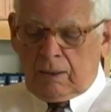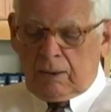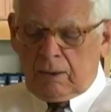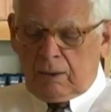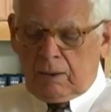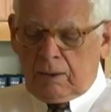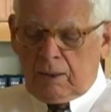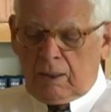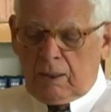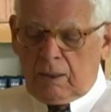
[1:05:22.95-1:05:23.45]

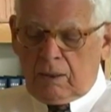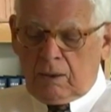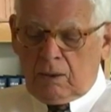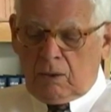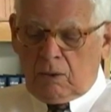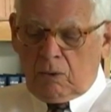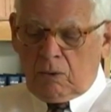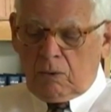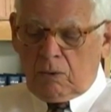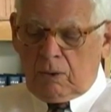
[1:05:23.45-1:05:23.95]
the day
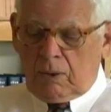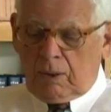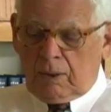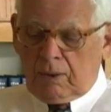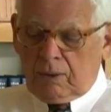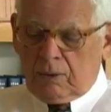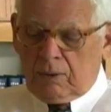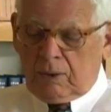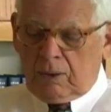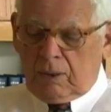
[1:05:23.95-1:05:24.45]
known
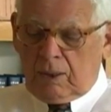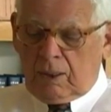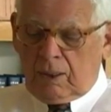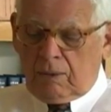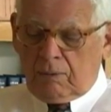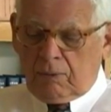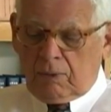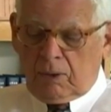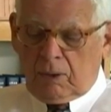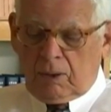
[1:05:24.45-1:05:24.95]
as the Day
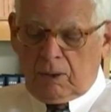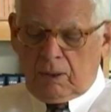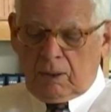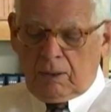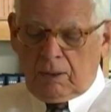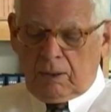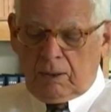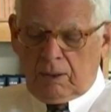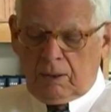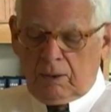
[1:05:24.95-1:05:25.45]
of
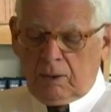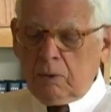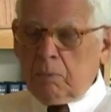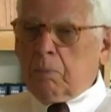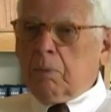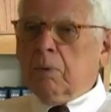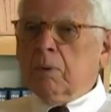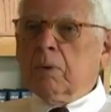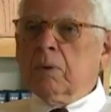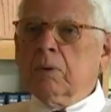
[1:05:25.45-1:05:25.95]
God in His
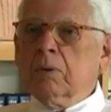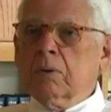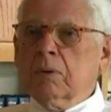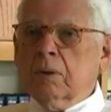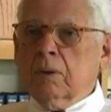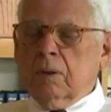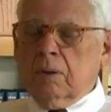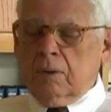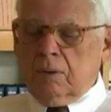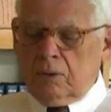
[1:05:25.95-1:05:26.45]
books
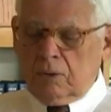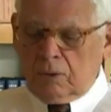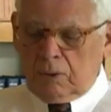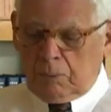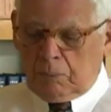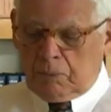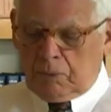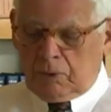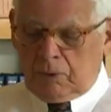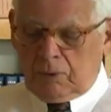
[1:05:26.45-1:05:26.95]
and
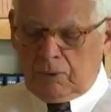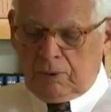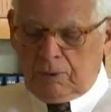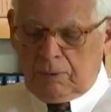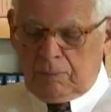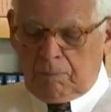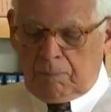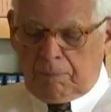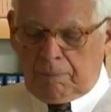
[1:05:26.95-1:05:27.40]
scriptures.